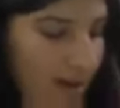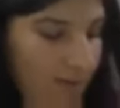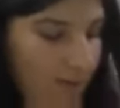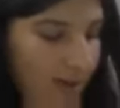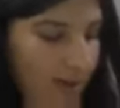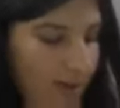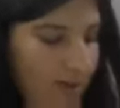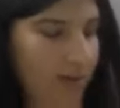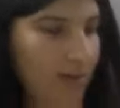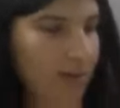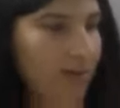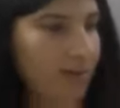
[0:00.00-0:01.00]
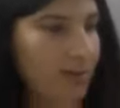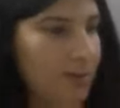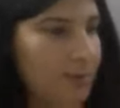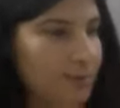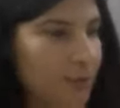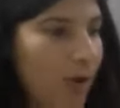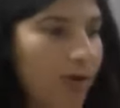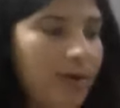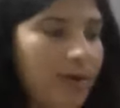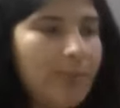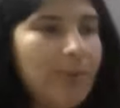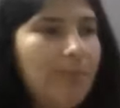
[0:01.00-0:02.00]
are very
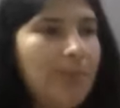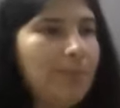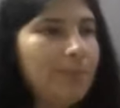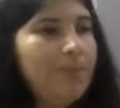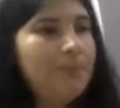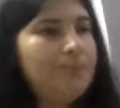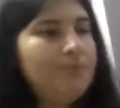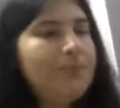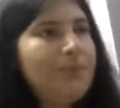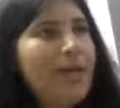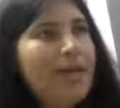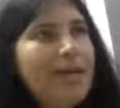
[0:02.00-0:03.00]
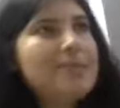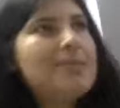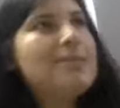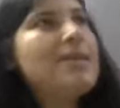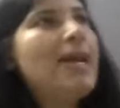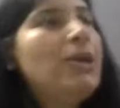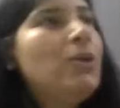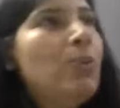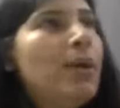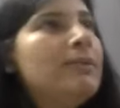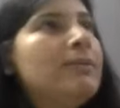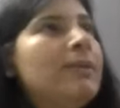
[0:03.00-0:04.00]
honorable people. And I'll just tell you
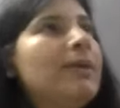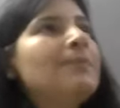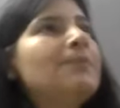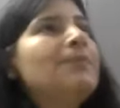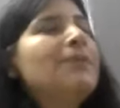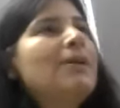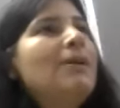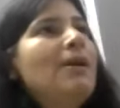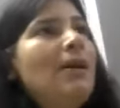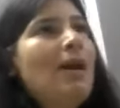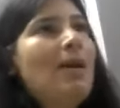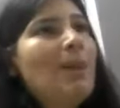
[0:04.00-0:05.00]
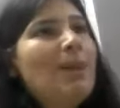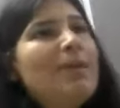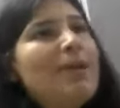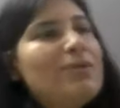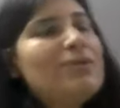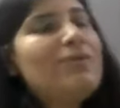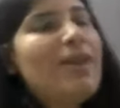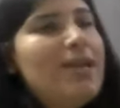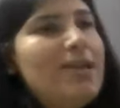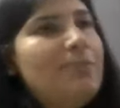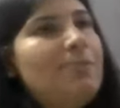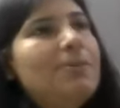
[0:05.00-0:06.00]
one thing, and that was
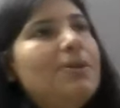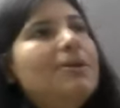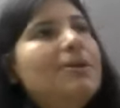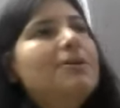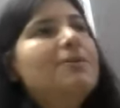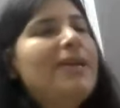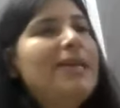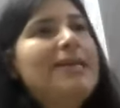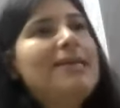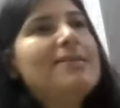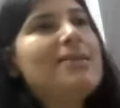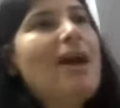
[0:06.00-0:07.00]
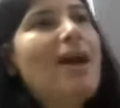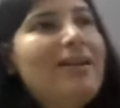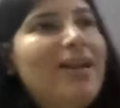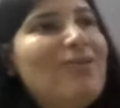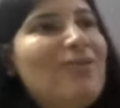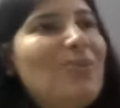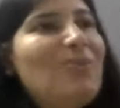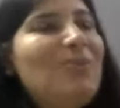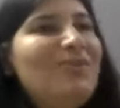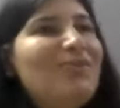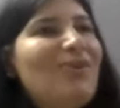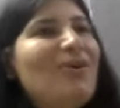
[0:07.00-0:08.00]
very disheartening for
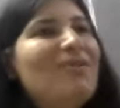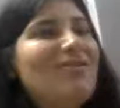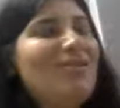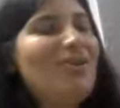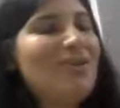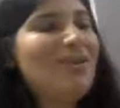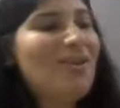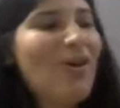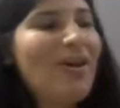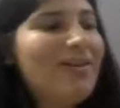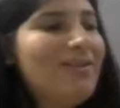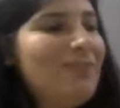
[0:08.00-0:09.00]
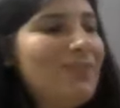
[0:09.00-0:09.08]
me, for a lawyer.